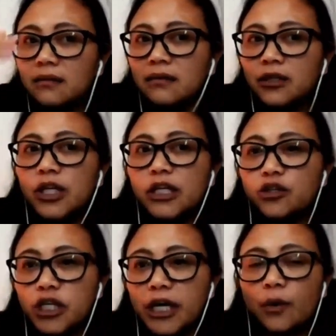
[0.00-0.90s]
you need to
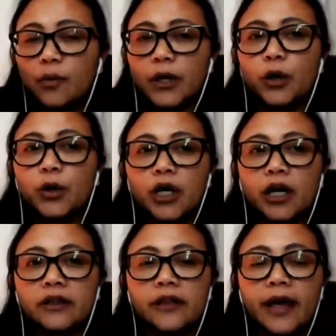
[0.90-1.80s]
check whether or
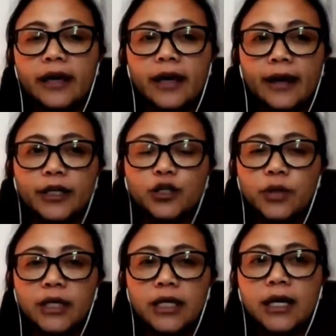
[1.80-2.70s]
not they can
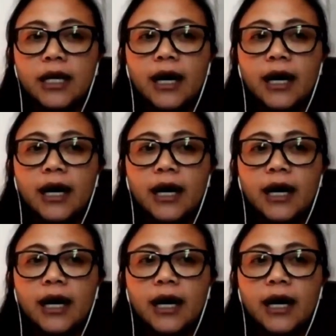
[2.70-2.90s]
actually